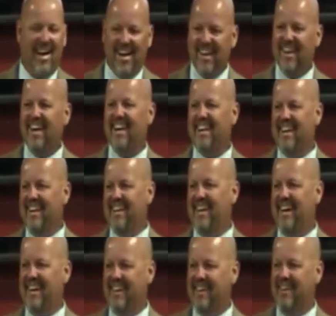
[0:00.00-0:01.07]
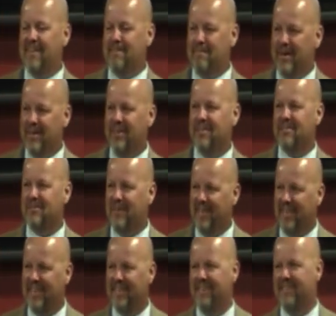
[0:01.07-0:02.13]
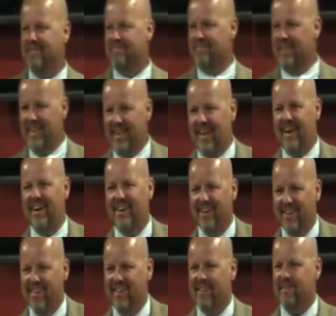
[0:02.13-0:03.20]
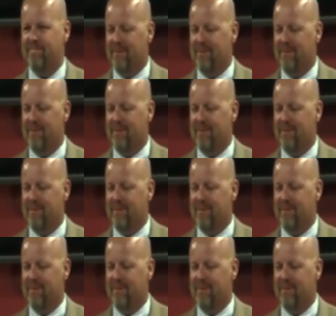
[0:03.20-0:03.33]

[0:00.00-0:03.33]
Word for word: I like getting out and hearing the birds waking up, getting out early in the